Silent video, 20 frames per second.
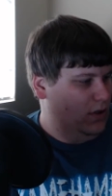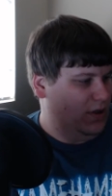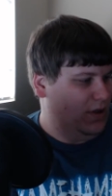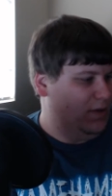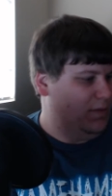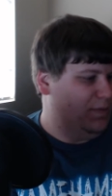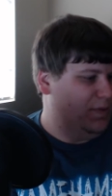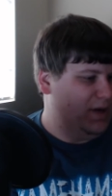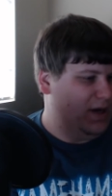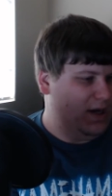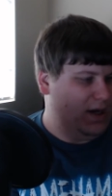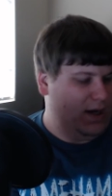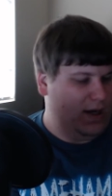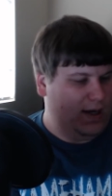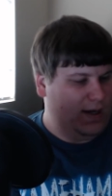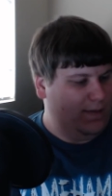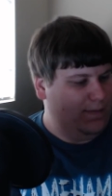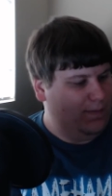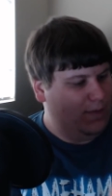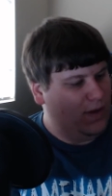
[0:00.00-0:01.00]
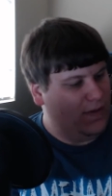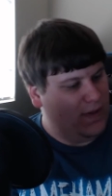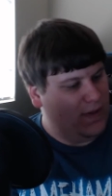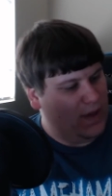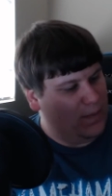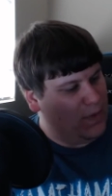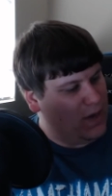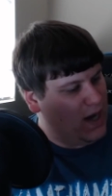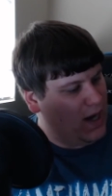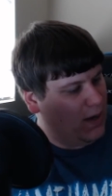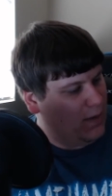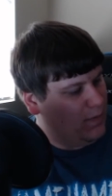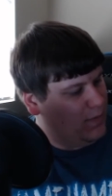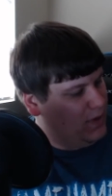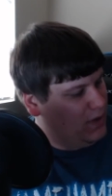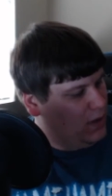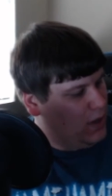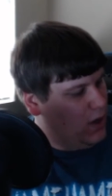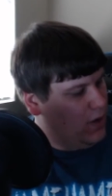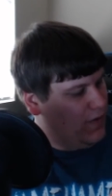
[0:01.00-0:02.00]
the bottom
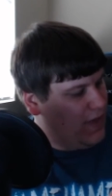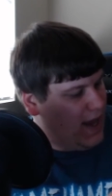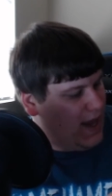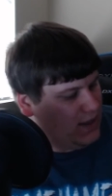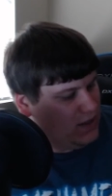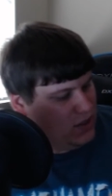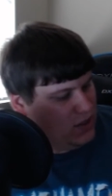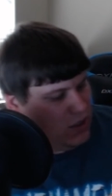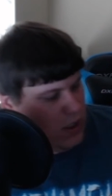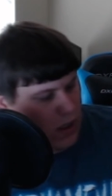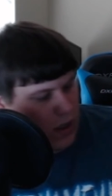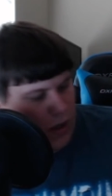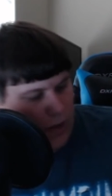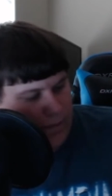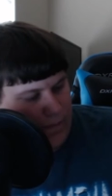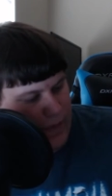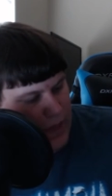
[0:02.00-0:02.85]
below that. So